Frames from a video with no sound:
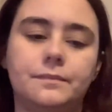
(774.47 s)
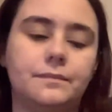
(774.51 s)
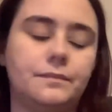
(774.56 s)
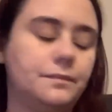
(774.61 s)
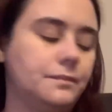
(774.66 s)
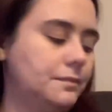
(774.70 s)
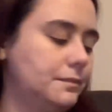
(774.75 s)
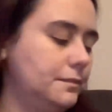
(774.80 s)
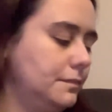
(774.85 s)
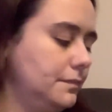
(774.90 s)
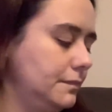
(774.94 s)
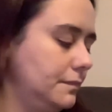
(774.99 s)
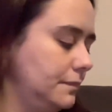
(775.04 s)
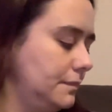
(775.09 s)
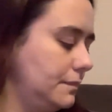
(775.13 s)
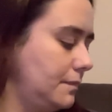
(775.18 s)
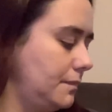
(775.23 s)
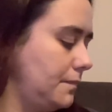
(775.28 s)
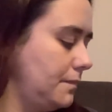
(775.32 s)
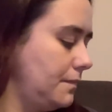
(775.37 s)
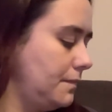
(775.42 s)

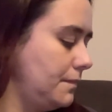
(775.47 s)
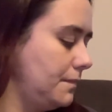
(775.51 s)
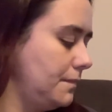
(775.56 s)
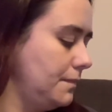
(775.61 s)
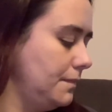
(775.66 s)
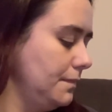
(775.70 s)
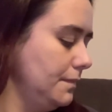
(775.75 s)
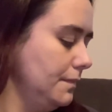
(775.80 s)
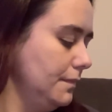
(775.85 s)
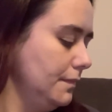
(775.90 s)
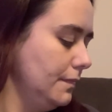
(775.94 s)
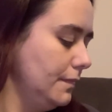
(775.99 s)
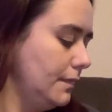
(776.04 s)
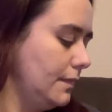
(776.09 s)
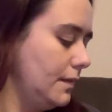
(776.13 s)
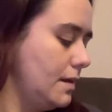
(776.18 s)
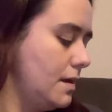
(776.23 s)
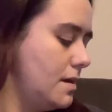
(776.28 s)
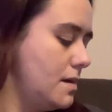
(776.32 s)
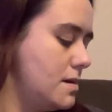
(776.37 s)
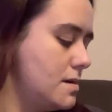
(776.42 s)

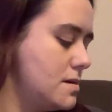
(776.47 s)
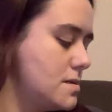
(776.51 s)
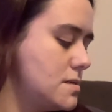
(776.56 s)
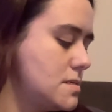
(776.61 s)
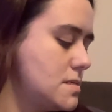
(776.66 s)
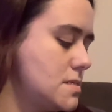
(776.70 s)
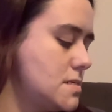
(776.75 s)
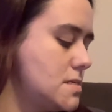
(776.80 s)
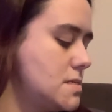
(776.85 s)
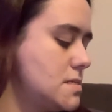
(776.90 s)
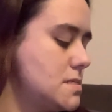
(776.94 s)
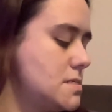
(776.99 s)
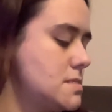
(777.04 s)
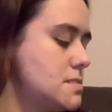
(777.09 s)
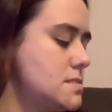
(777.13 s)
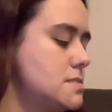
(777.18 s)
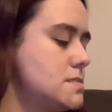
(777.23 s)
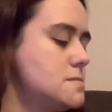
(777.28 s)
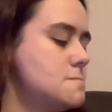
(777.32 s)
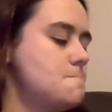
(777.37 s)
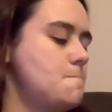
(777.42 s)

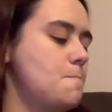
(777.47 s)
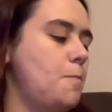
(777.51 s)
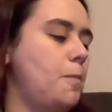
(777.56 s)
(silence)